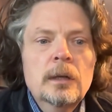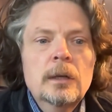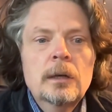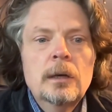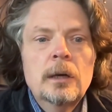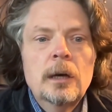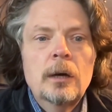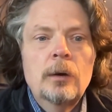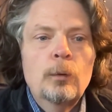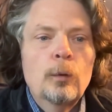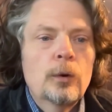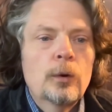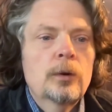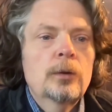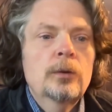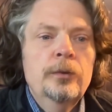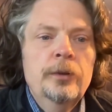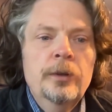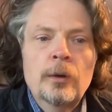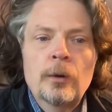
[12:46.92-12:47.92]

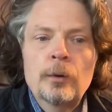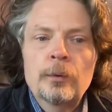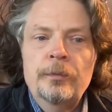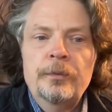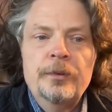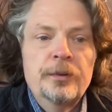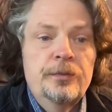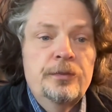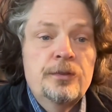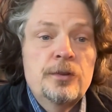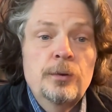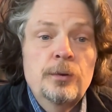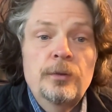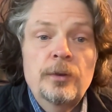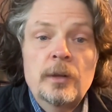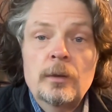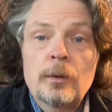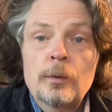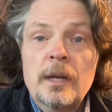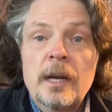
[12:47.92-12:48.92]
or, just
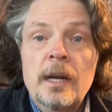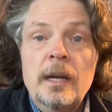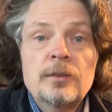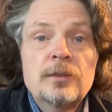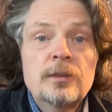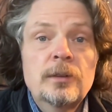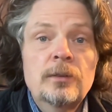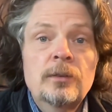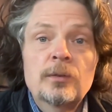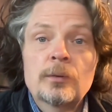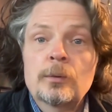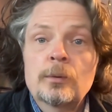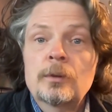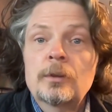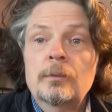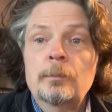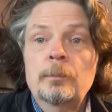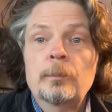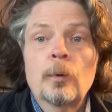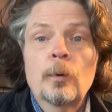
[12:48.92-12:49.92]
choosing locations
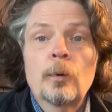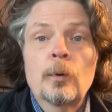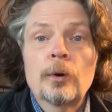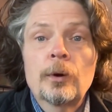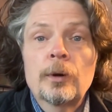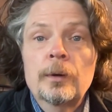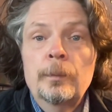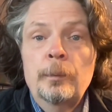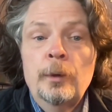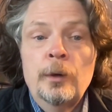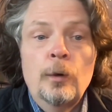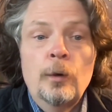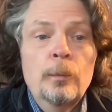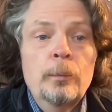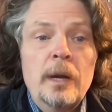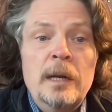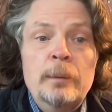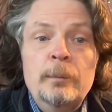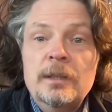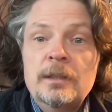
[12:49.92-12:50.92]
or,
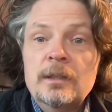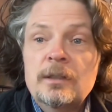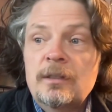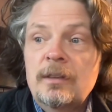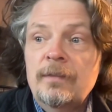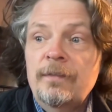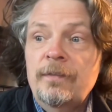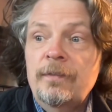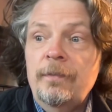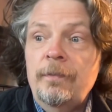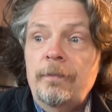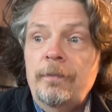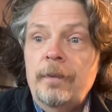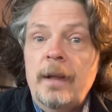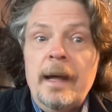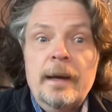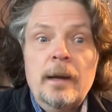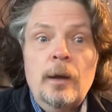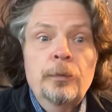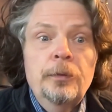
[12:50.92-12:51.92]
maybe just
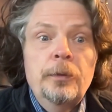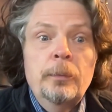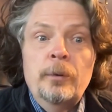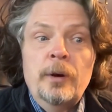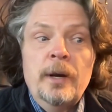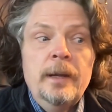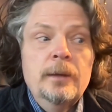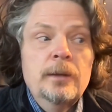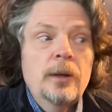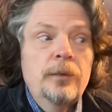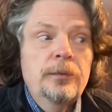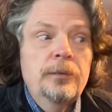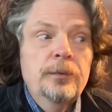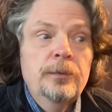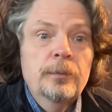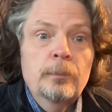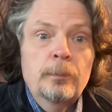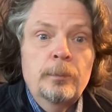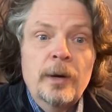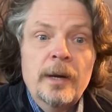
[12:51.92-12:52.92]
flat out
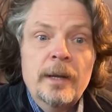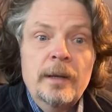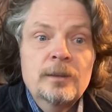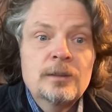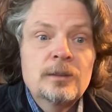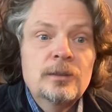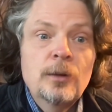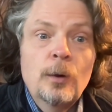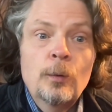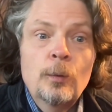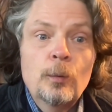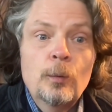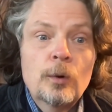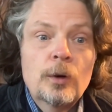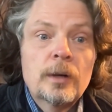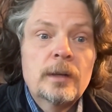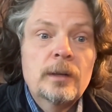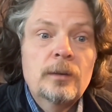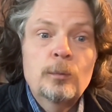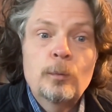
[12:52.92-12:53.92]
brands don't
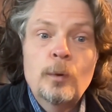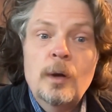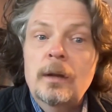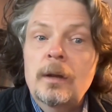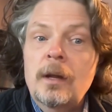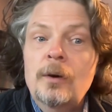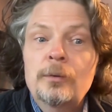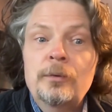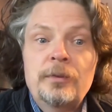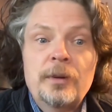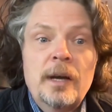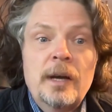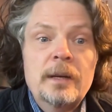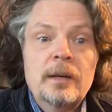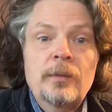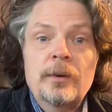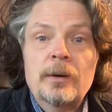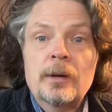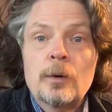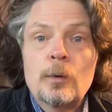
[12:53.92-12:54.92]
work as well outside
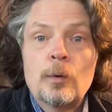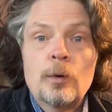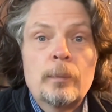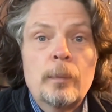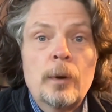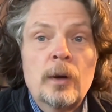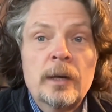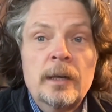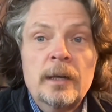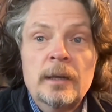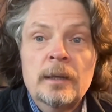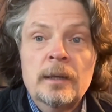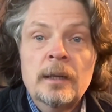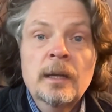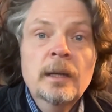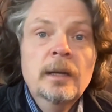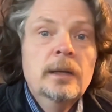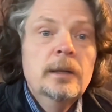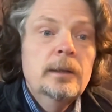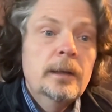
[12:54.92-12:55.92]
of their core market
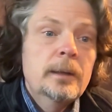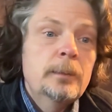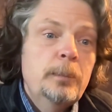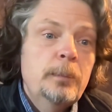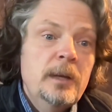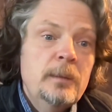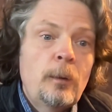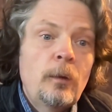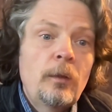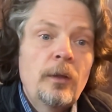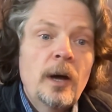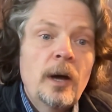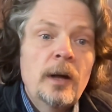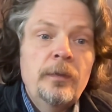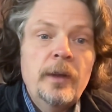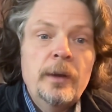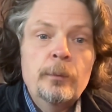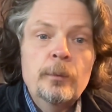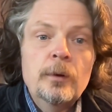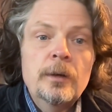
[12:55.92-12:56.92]
that people thought
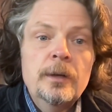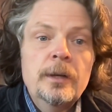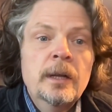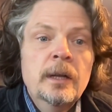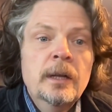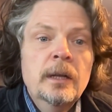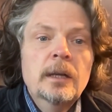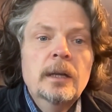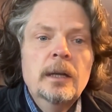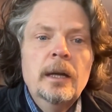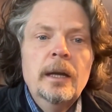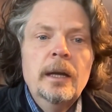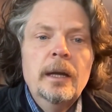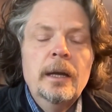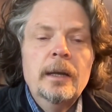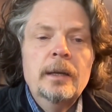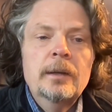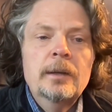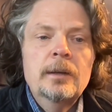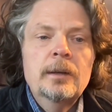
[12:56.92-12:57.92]
they would.
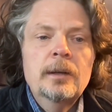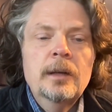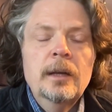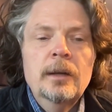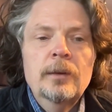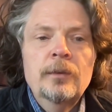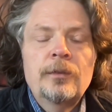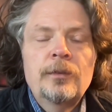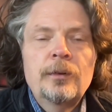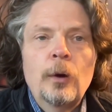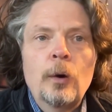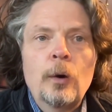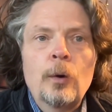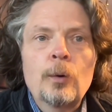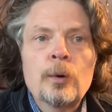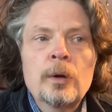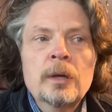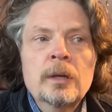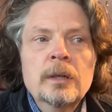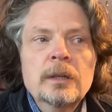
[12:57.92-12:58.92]
And
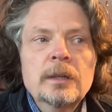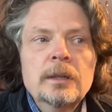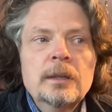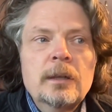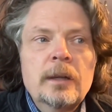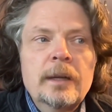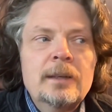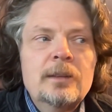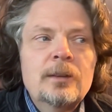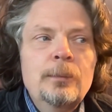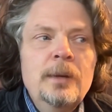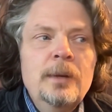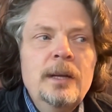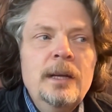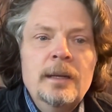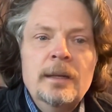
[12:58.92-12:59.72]
so, to me,